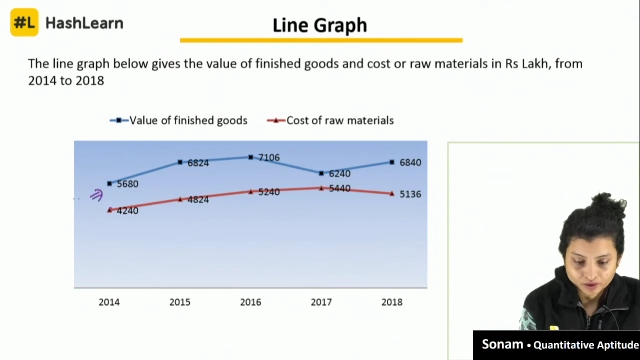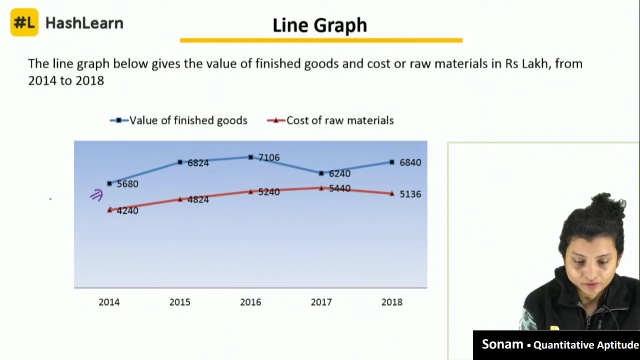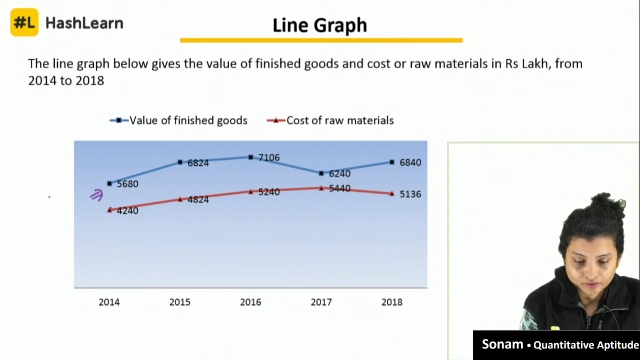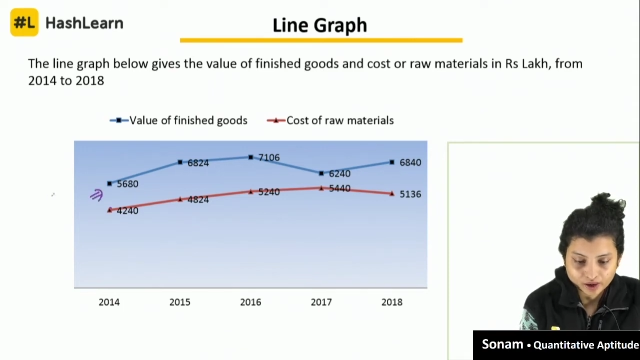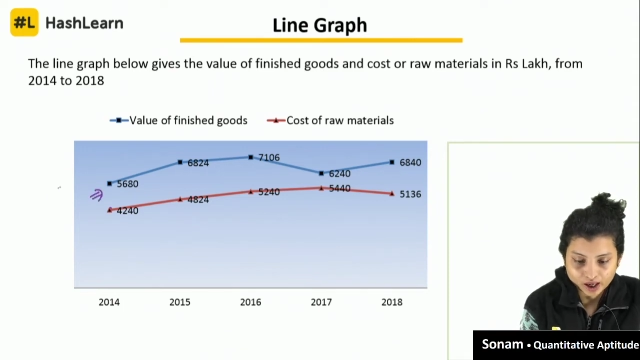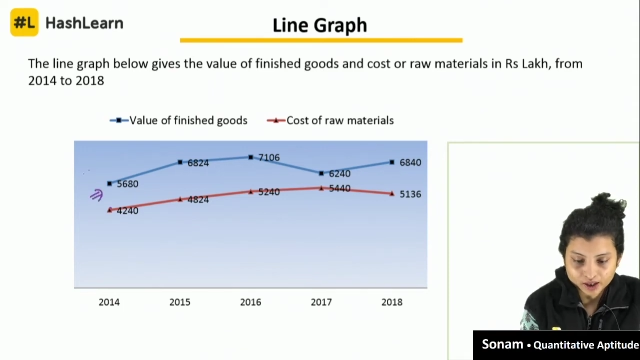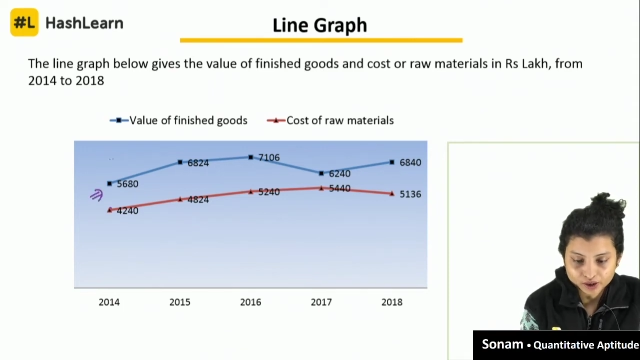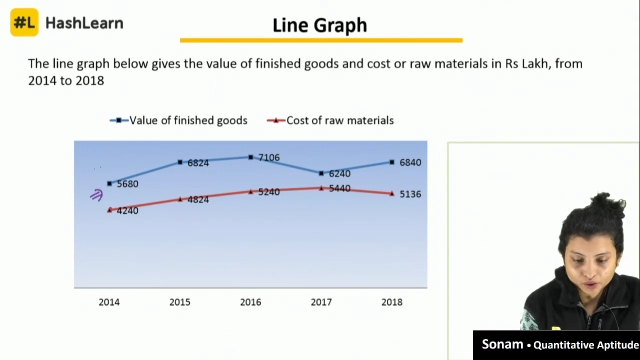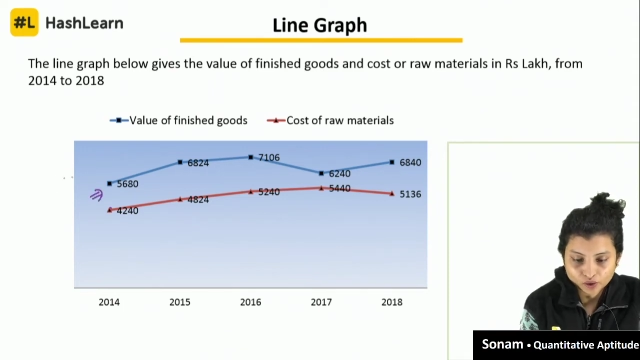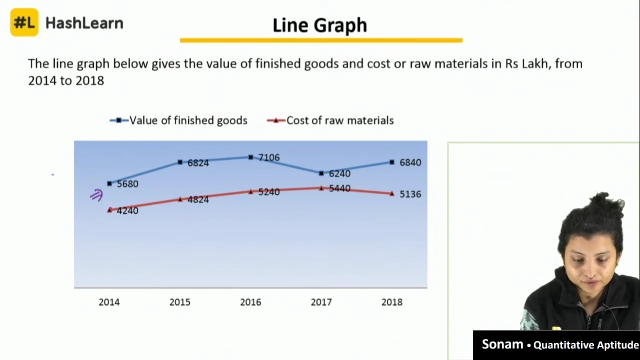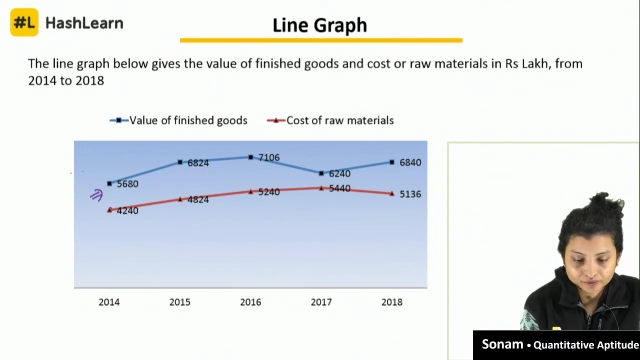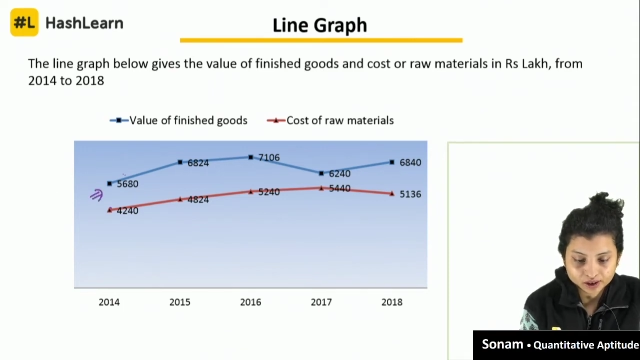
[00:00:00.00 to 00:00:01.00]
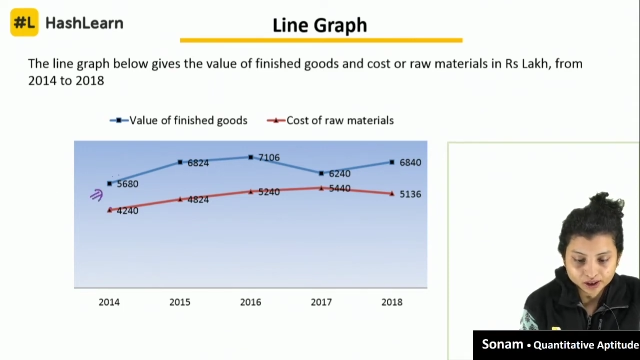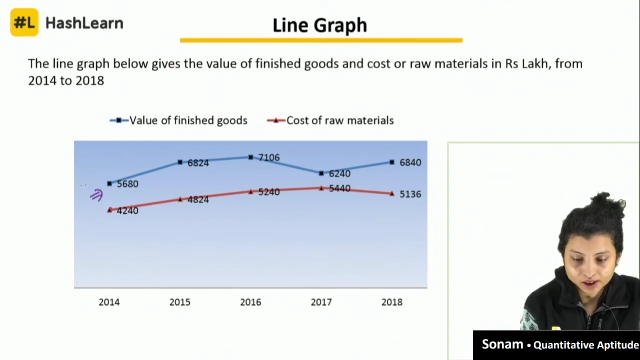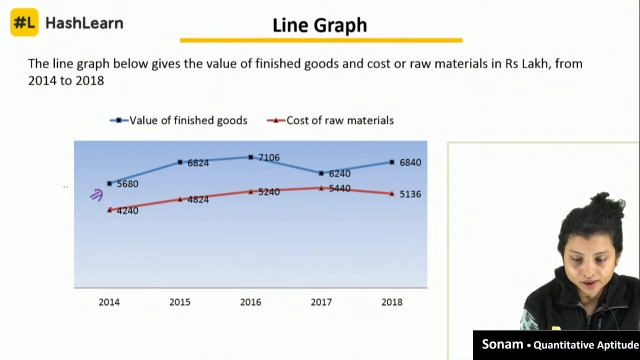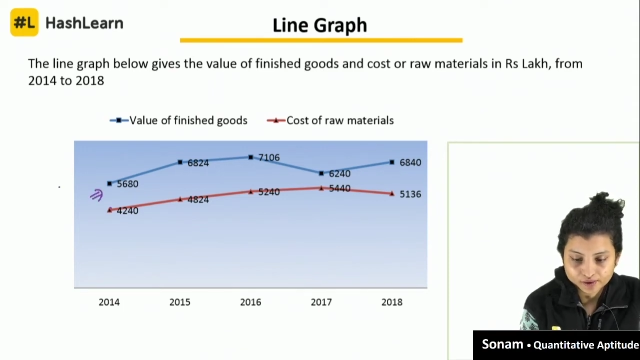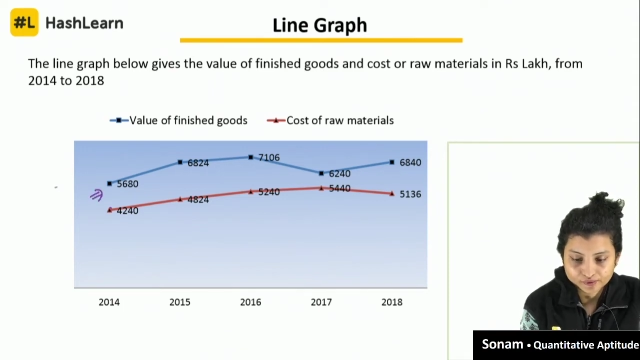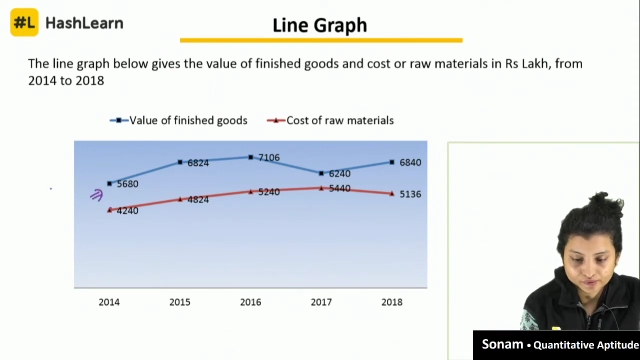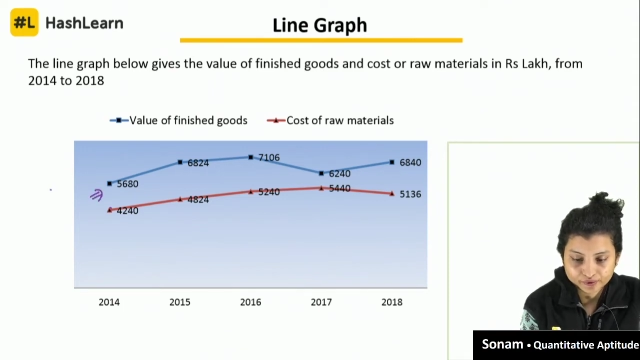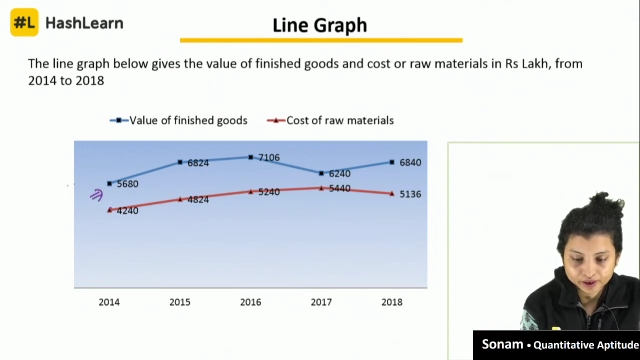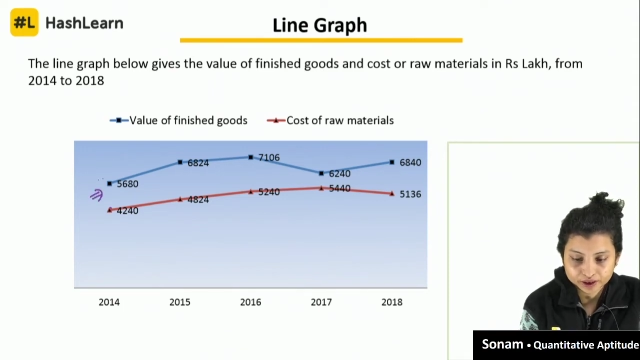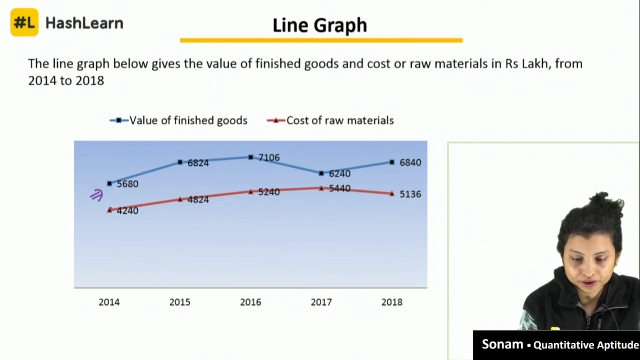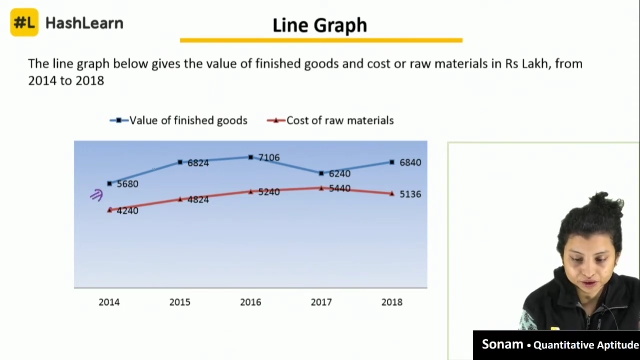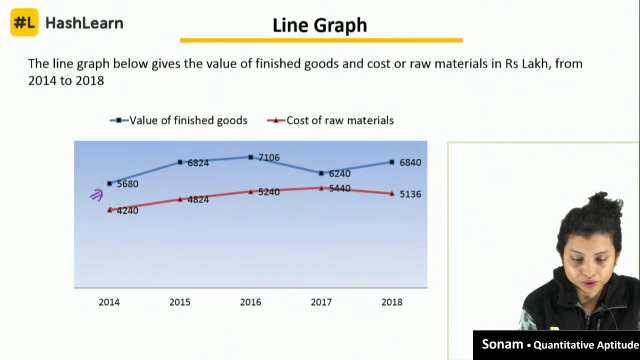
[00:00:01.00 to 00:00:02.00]
value of the
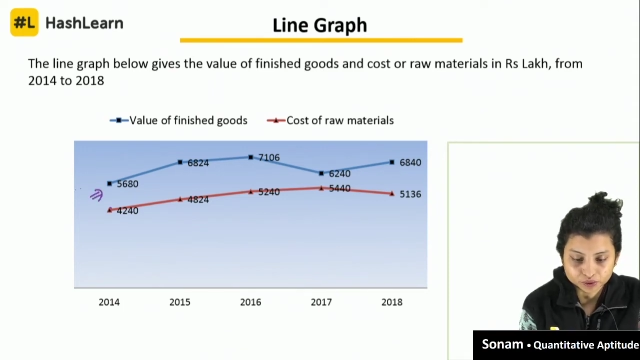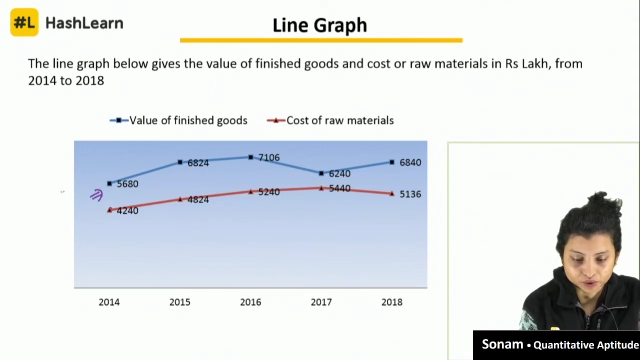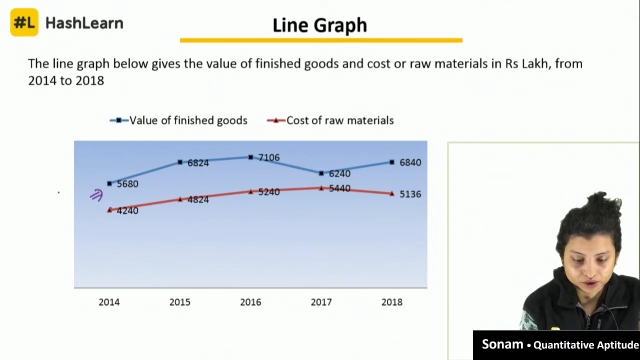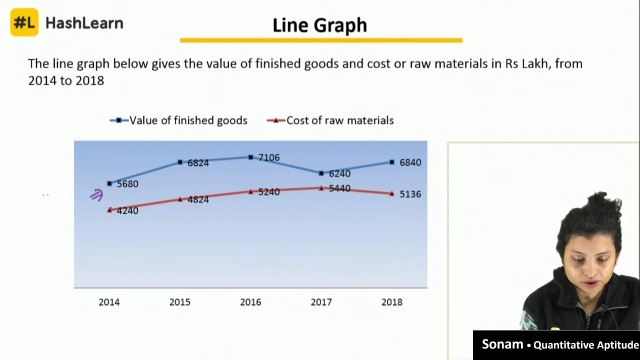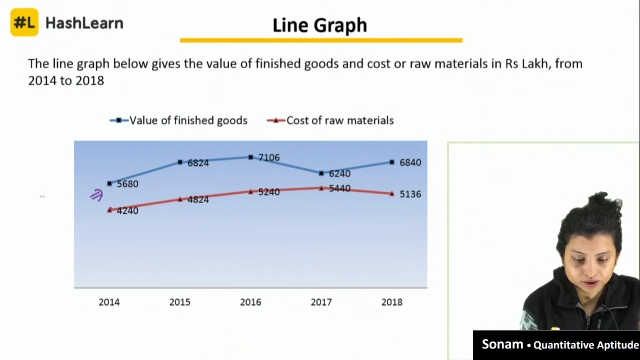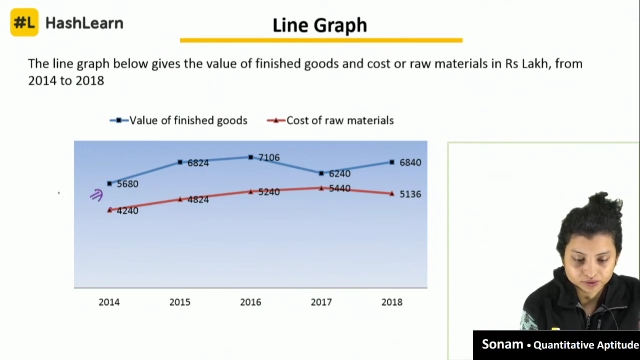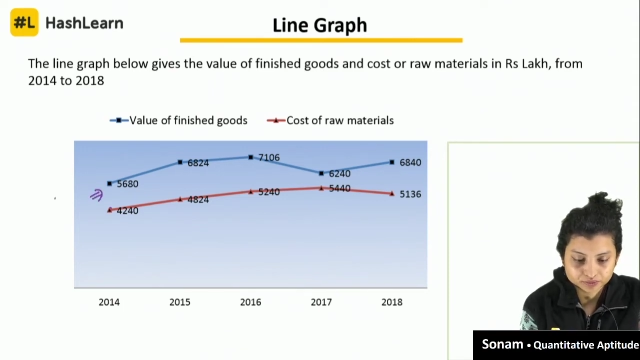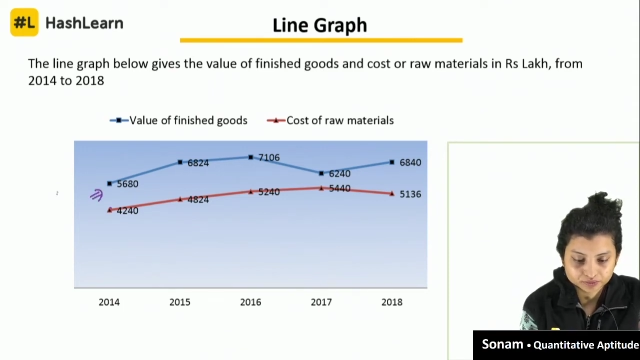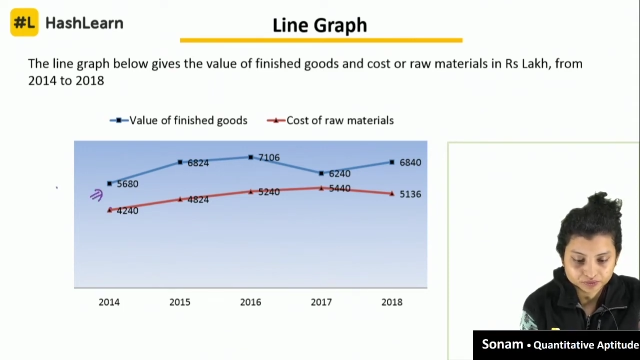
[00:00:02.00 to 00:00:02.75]
finished goods.